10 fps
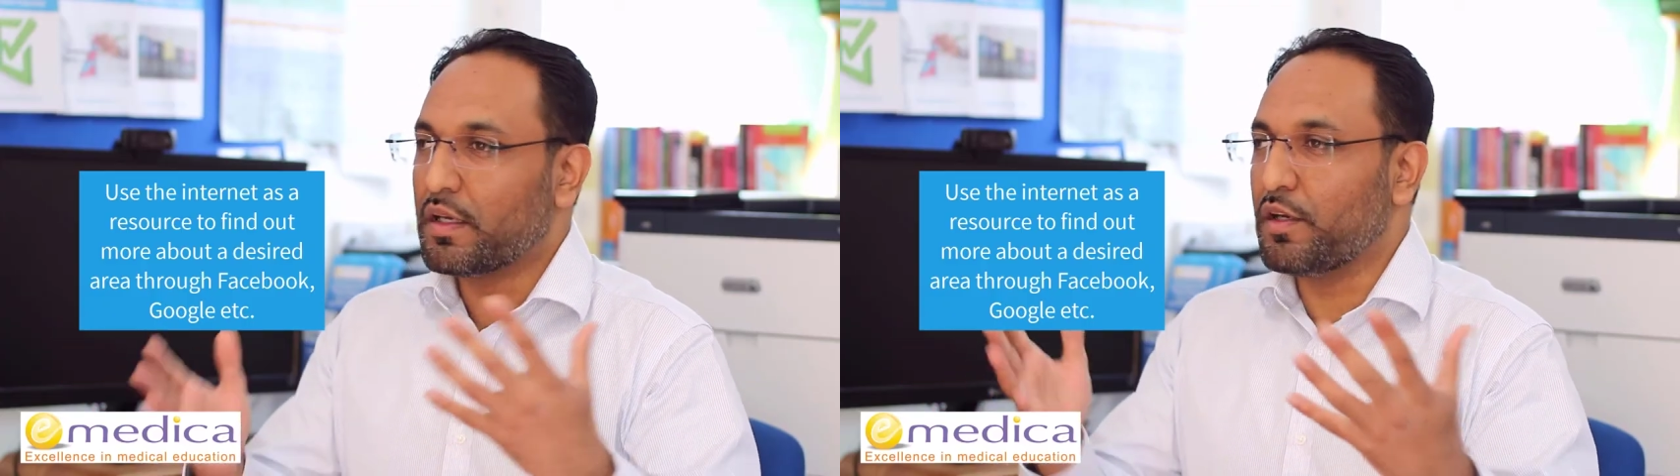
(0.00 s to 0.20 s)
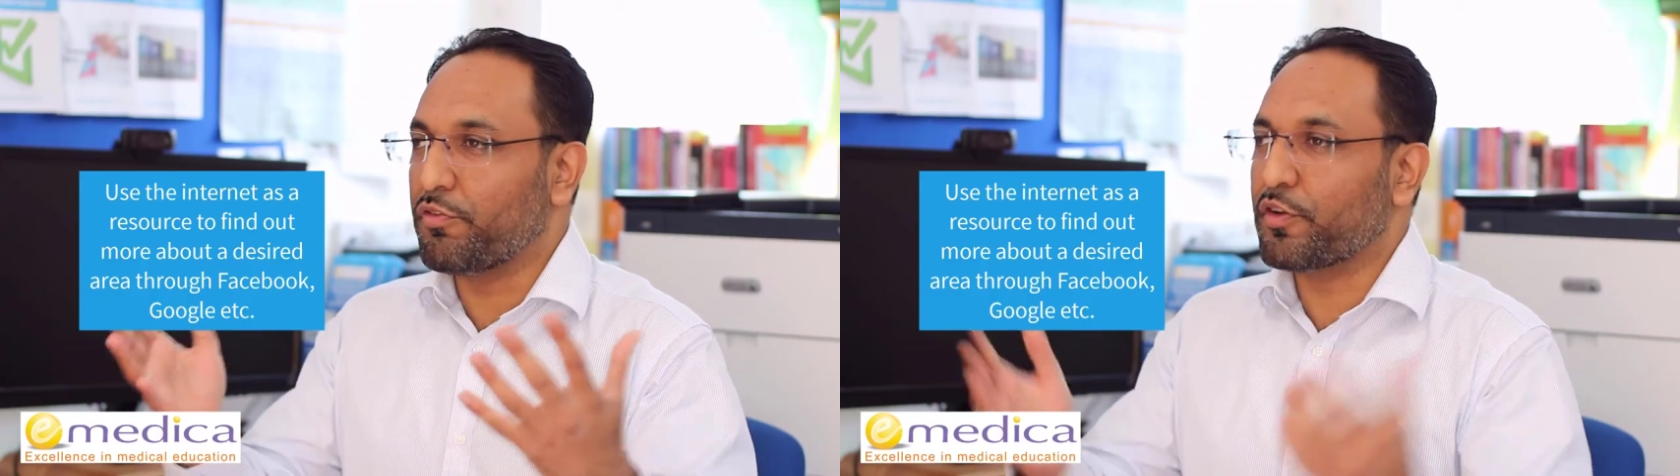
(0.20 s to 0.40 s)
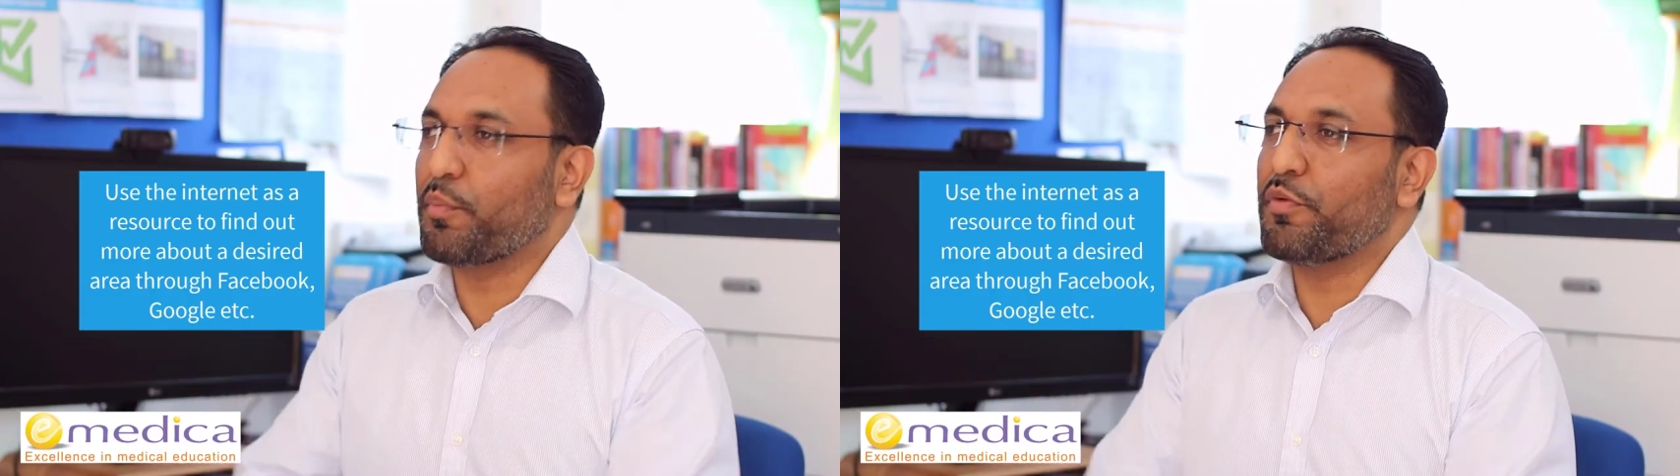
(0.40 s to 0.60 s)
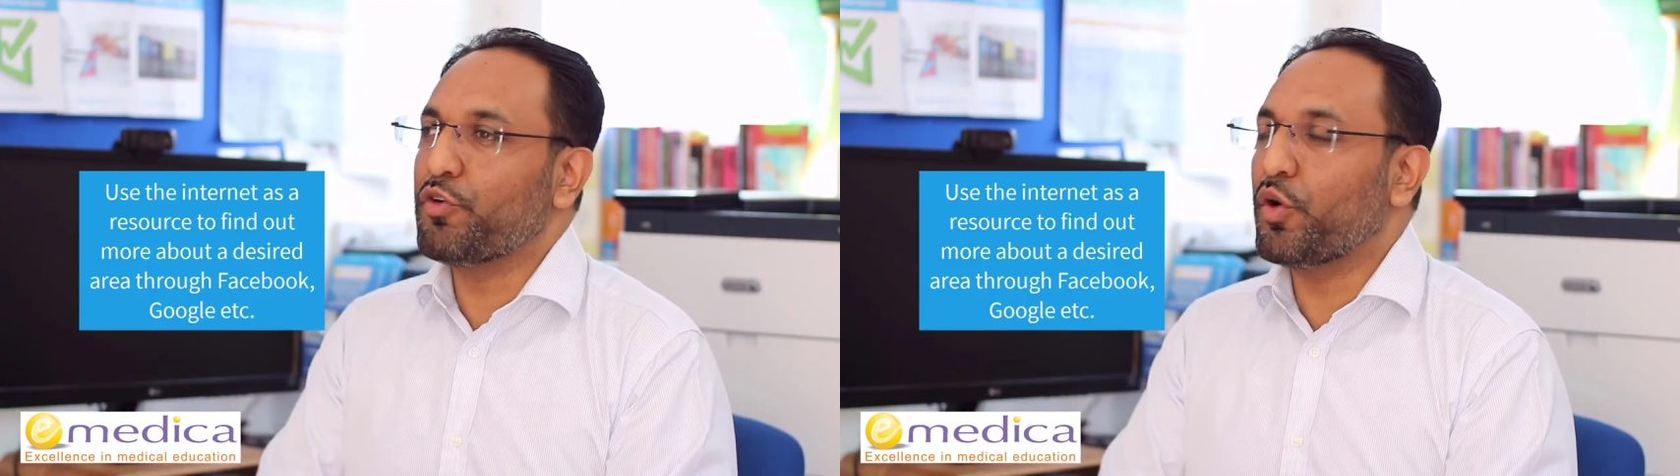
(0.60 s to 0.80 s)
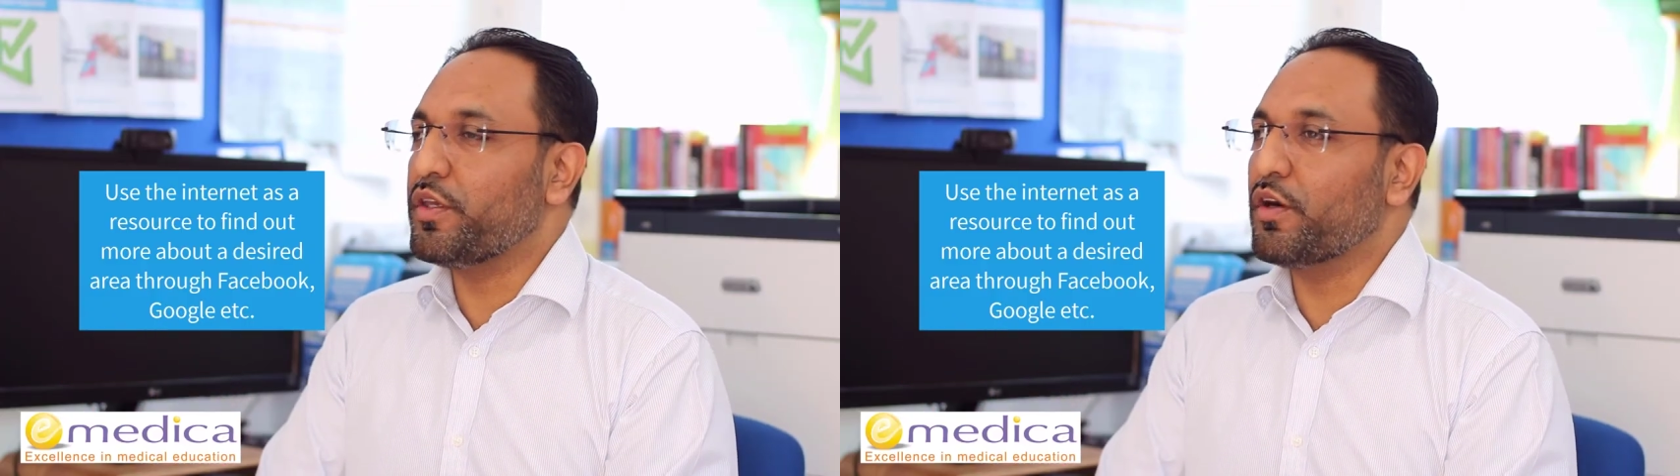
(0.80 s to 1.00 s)
you know, for example, if
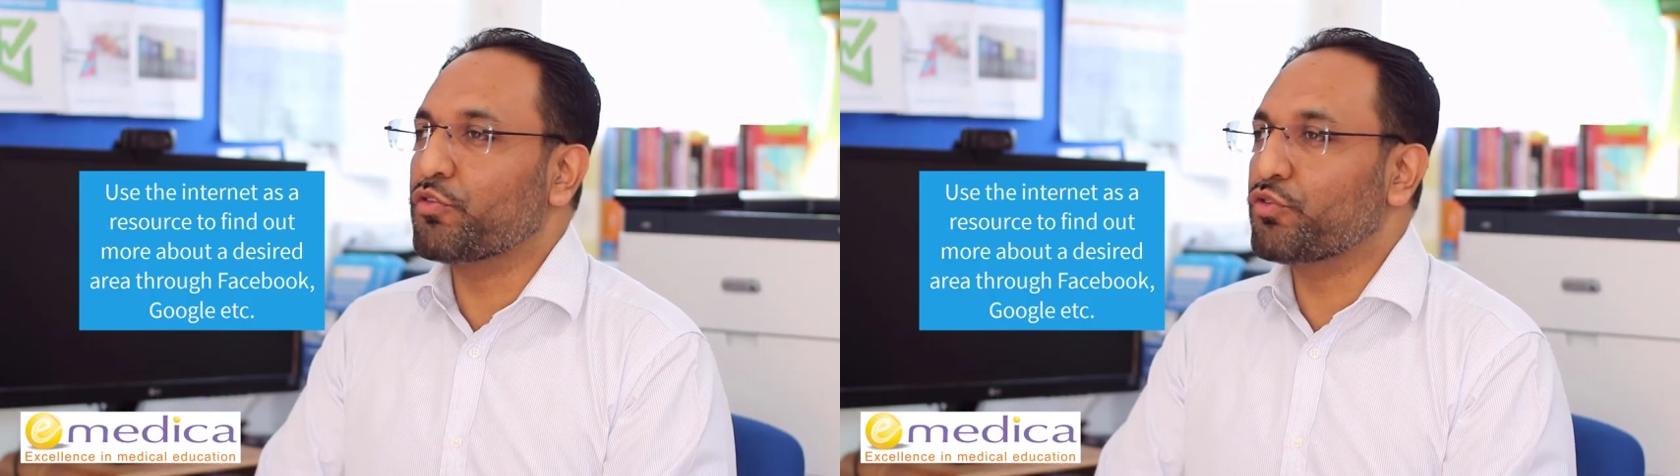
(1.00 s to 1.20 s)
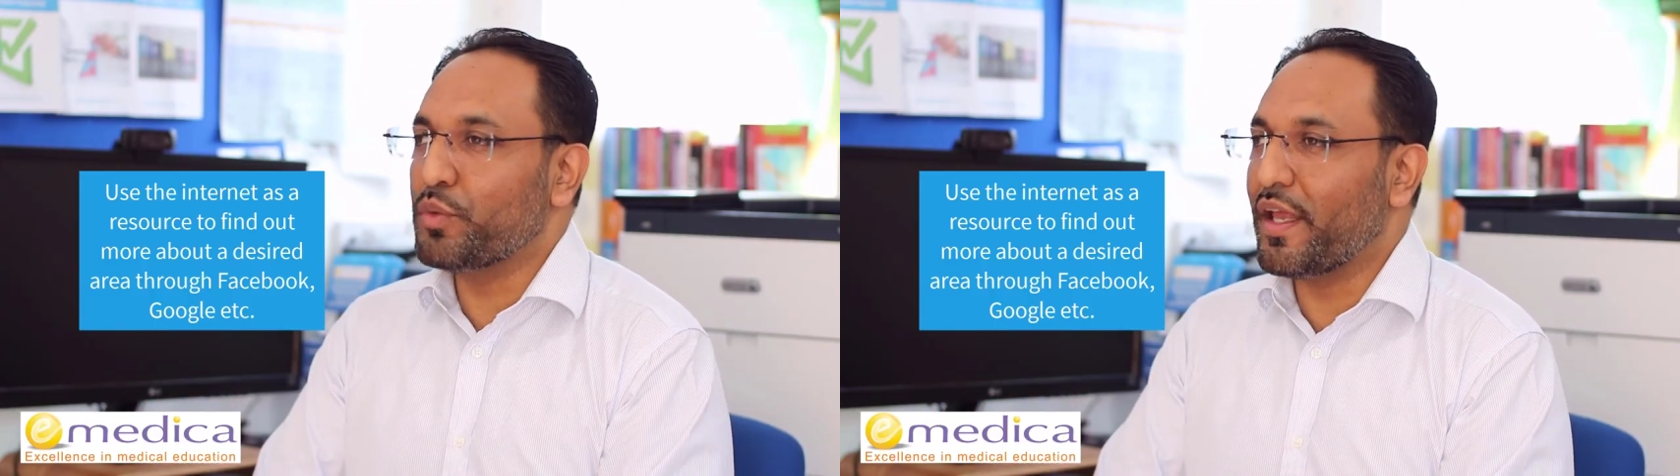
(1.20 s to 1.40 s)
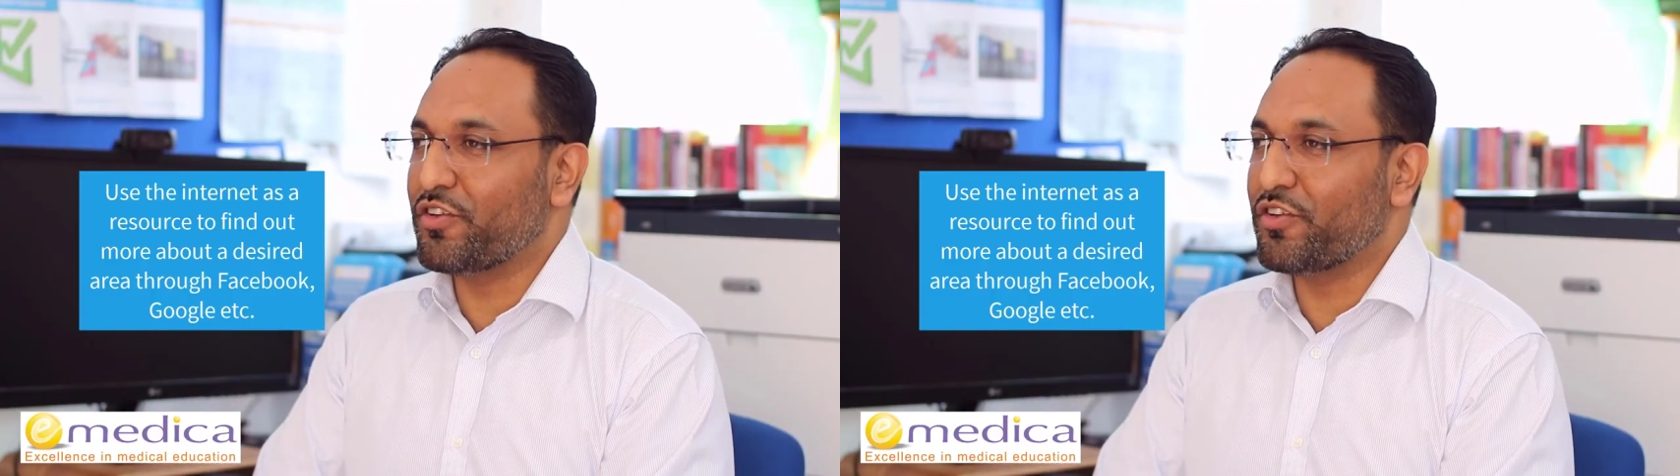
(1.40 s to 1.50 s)
you've got young school